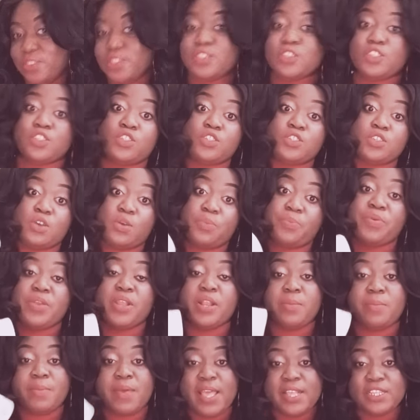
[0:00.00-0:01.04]
So
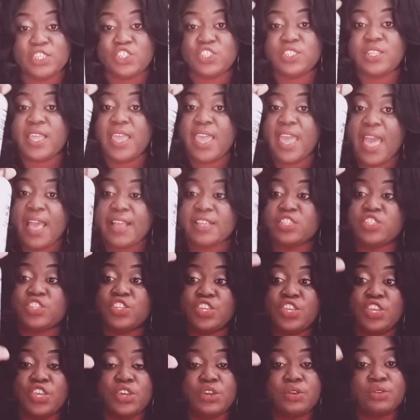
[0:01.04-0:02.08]
pretty much they're
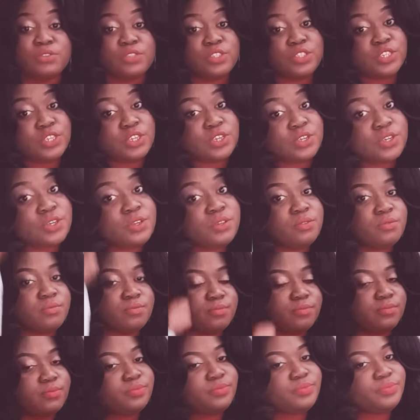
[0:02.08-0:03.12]
asking you to
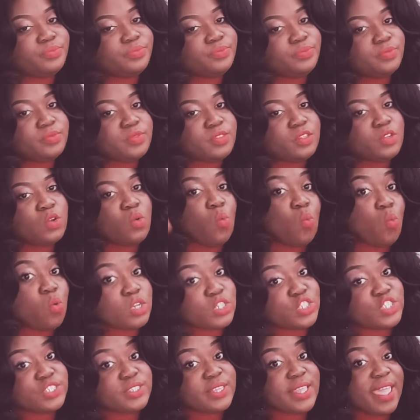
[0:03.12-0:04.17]

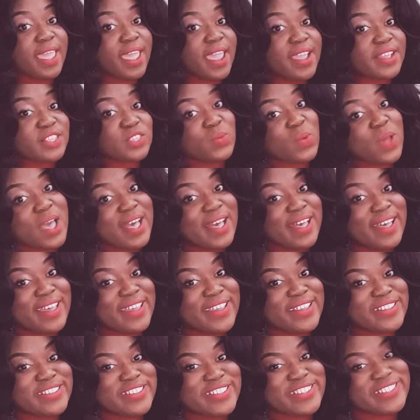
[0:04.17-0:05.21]
wash the hair
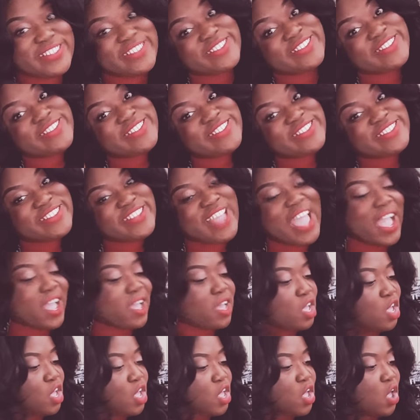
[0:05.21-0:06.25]
twice.
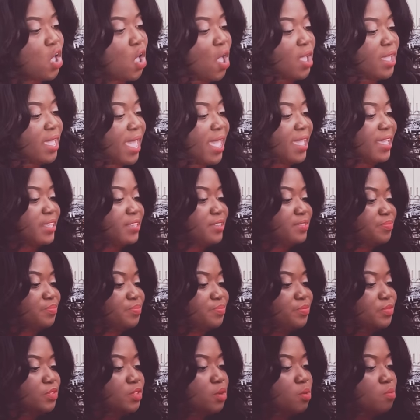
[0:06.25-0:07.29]
Okay.
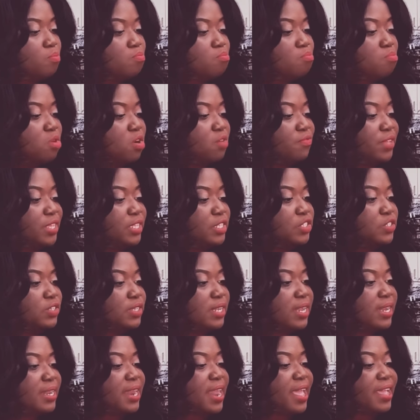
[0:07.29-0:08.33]
Moving to
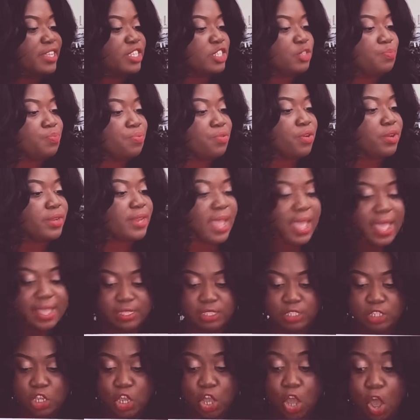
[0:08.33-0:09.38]
the next
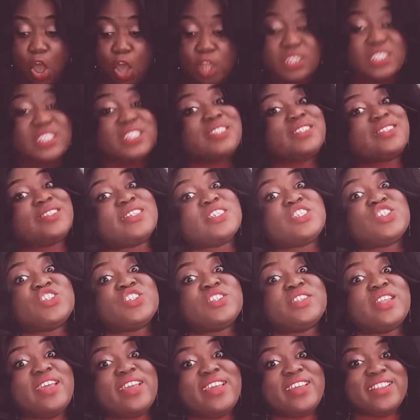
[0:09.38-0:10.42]
product,
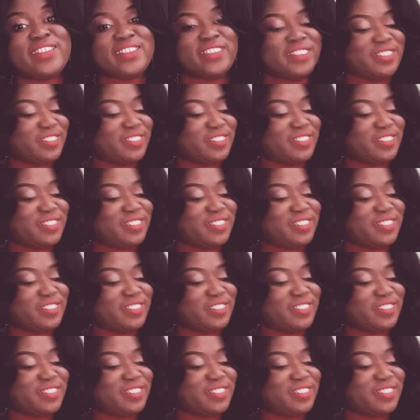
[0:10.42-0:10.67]
conditioning.